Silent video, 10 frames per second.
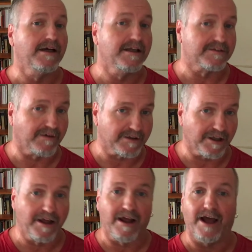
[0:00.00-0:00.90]
His
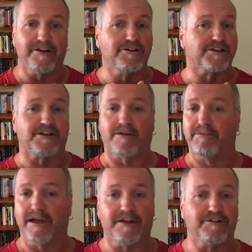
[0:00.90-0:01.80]
father, and you're stuck
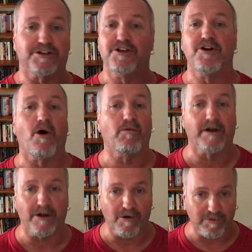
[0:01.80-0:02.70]
being, and there's nowhere
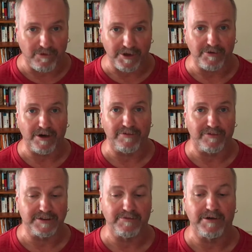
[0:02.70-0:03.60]
to go for you, right?
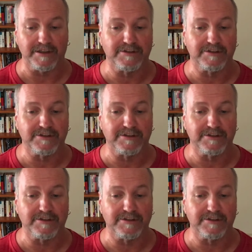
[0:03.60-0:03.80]
For somebody,